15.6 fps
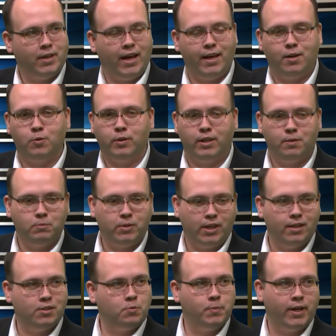I don't have
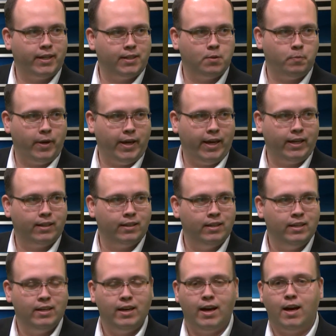tons of money in the bank.
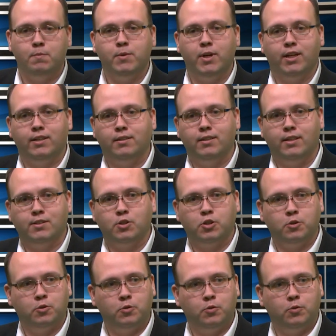I'm not in this
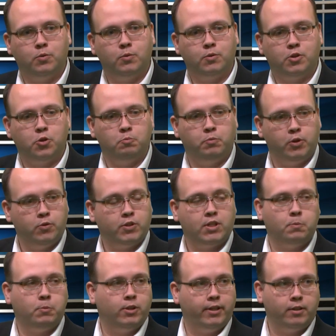to
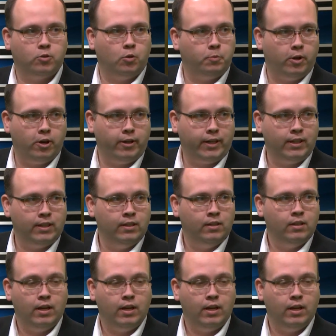boost a political party.